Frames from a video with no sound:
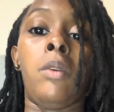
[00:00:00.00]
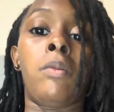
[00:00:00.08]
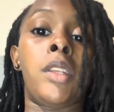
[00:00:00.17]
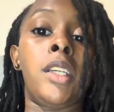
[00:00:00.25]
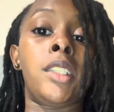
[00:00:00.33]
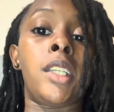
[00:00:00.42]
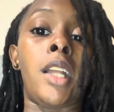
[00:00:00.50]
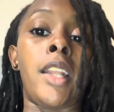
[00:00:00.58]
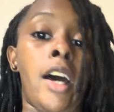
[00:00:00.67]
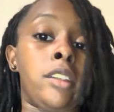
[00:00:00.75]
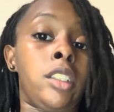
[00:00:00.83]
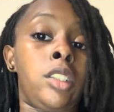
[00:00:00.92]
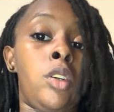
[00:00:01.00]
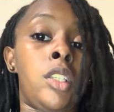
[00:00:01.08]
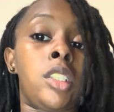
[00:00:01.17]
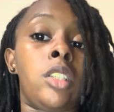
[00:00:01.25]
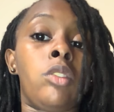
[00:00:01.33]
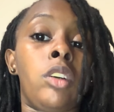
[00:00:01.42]
This allows the
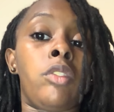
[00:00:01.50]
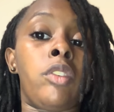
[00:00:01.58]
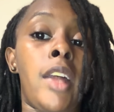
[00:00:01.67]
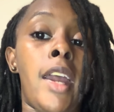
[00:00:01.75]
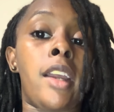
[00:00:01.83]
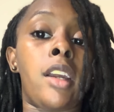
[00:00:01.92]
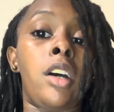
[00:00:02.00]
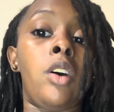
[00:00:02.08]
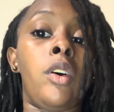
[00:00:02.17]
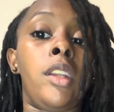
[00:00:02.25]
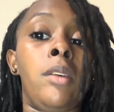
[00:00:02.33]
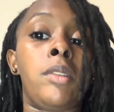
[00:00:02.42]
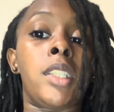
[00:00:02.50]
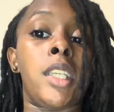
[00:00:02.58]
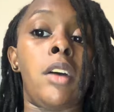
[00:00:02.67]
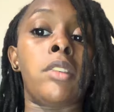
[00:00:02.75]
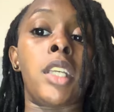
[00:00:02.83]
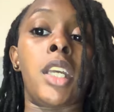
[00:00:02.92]
students to reflect on
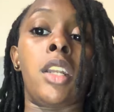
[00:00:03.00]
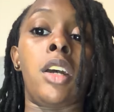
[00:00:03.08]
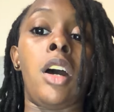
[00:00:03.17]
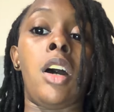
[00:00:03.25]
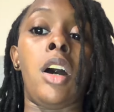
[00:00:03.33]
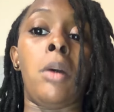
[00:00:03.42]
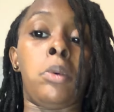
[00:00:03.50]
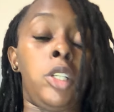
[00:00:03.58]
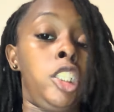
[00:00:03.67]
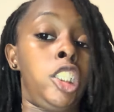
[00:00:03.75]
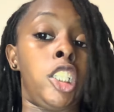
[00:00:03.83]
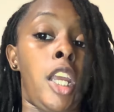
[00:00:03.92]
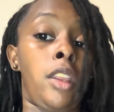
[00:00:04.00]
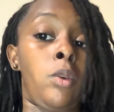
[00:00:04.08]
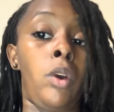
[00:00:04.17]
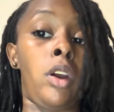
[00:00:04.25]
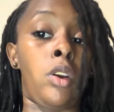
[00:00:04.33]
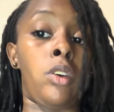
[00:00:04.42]
themselves and appreciate the
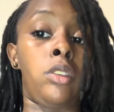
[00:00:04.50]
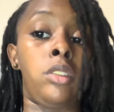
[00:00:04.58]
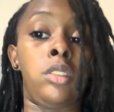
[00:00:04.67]
world.